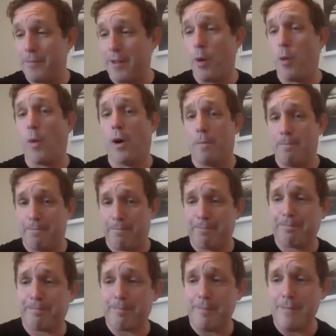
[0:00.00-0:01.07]
I will. All
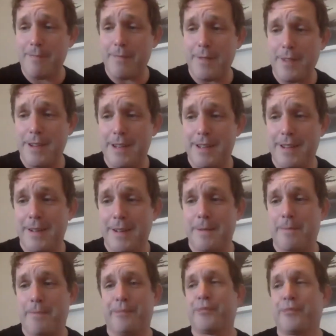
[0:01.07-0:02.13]
right, what are you
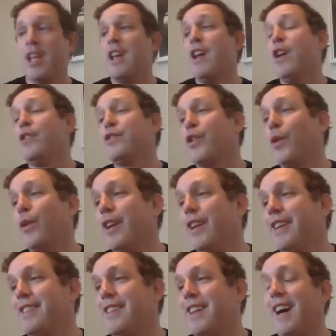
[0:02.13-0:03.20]
drinking? So it
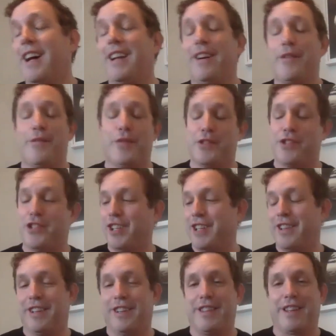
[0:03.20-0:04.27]
is not, unfortunately,
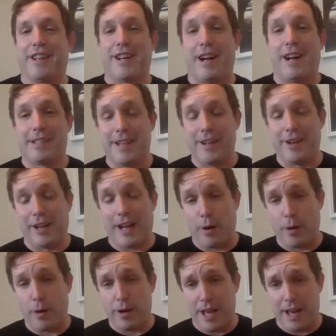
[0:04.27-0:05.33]
the, the cocktail
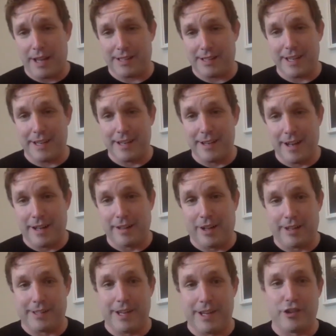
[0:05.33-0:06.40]
hour yet in uh,
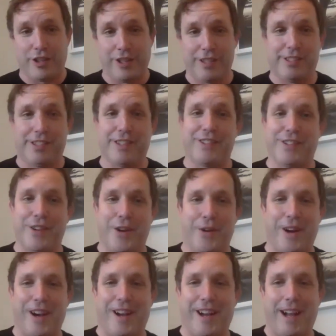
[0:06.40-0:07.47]
Los Angeles. So
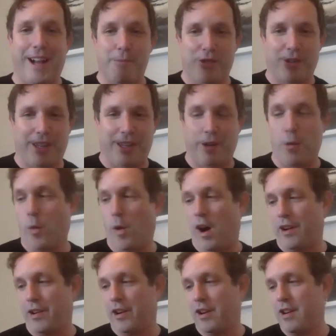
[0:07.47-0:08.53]
uh, I'm drinking
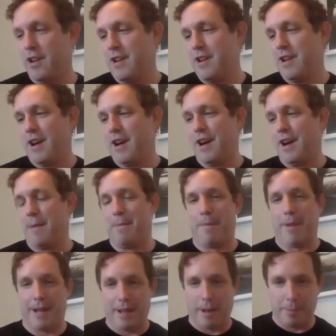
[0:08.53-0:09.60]
water. Um,
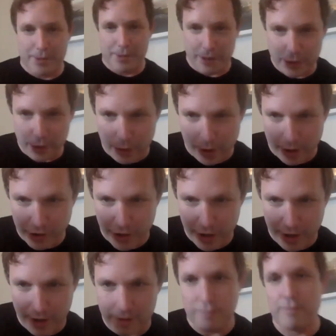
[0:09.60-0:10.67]
my cup says crushing it.